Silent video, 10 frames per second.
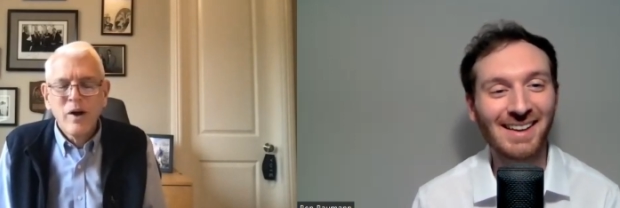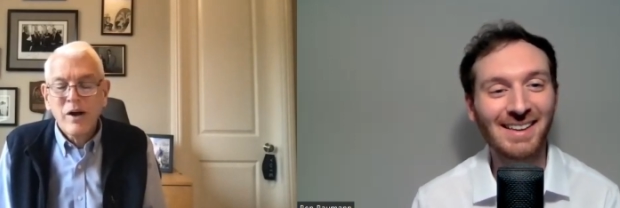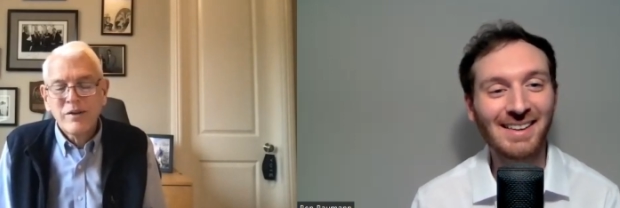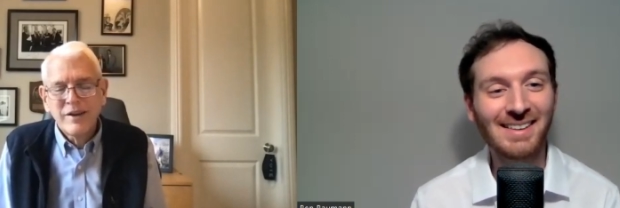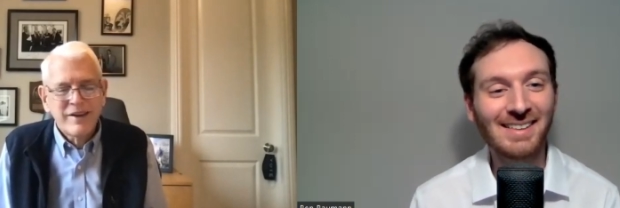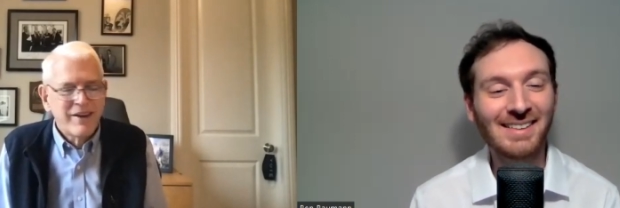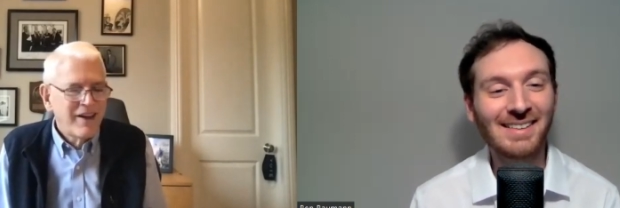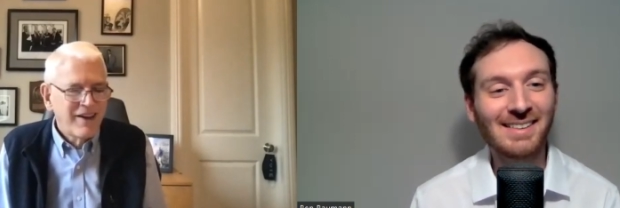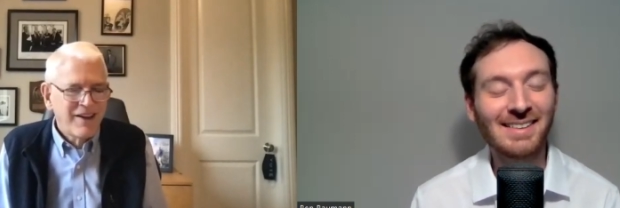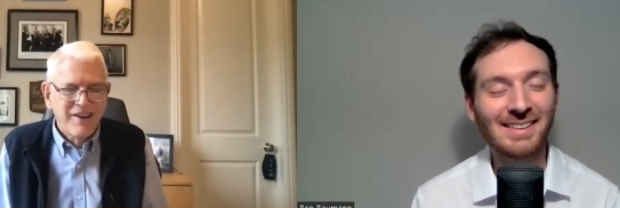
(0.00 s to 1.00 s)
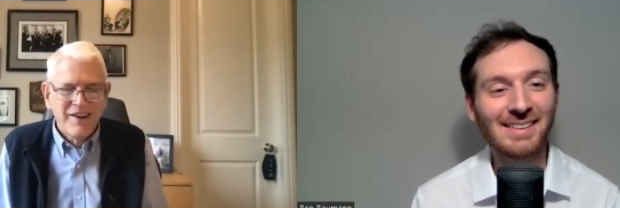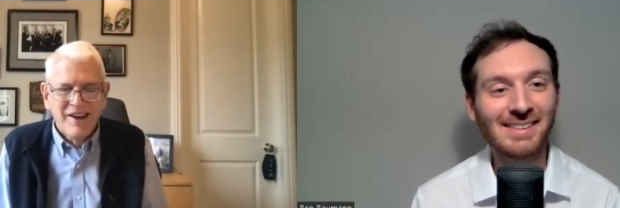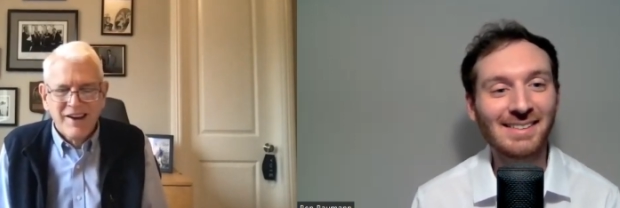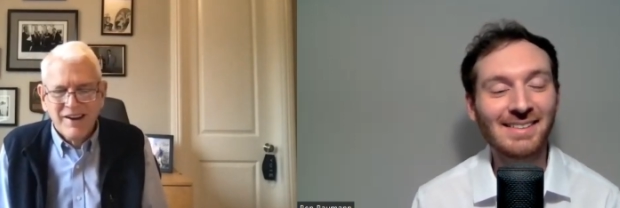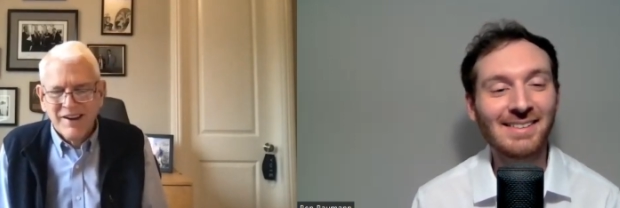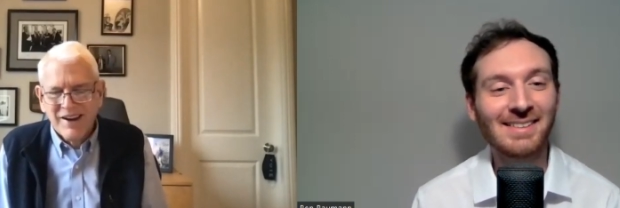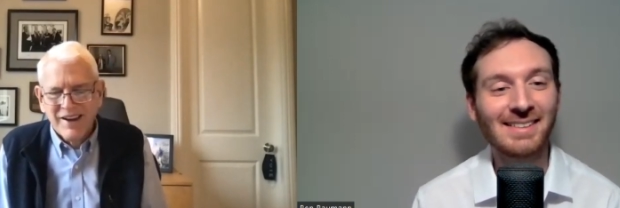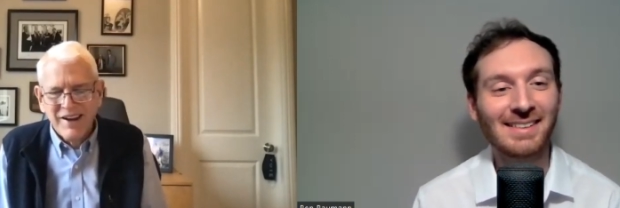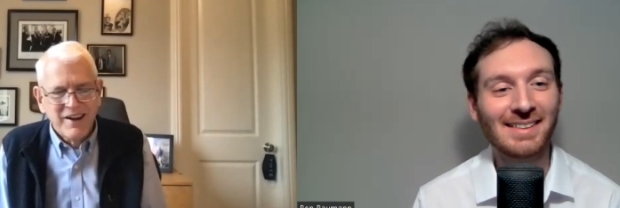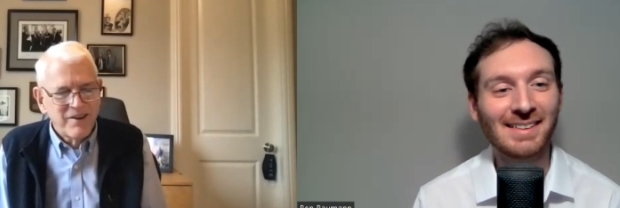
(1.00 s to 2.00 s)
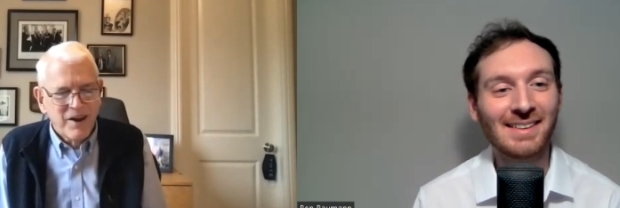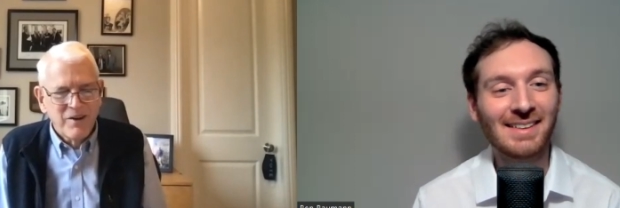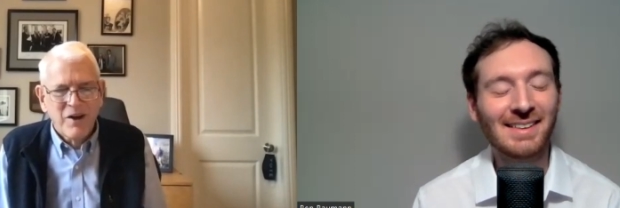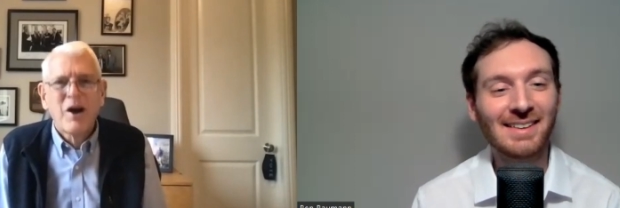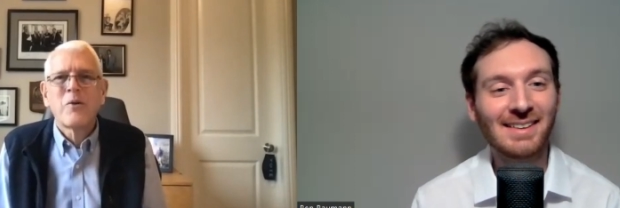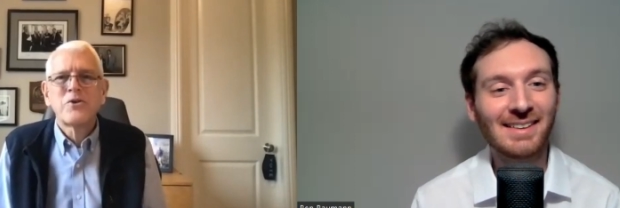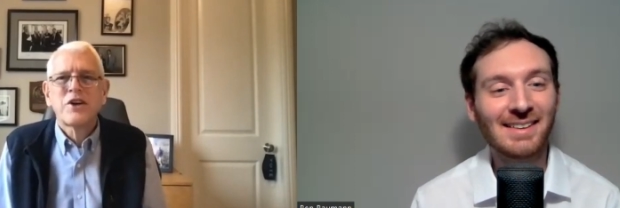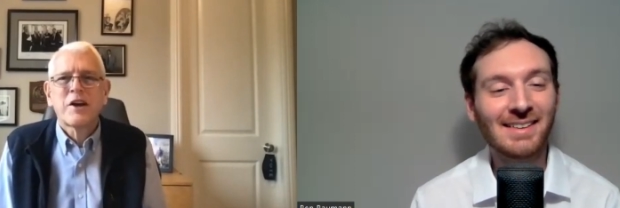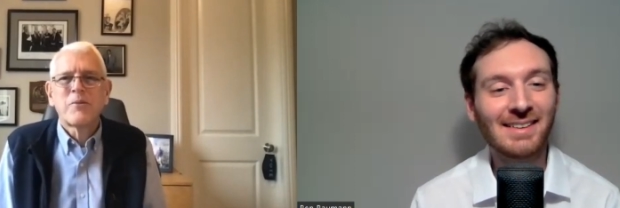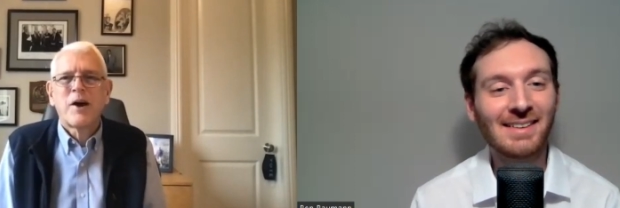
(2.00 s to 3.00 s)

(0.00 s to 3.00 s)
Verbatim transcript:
Speaker 1: well, uh, yeah, uh, uh, yeah. I, again, I, I, I wish I could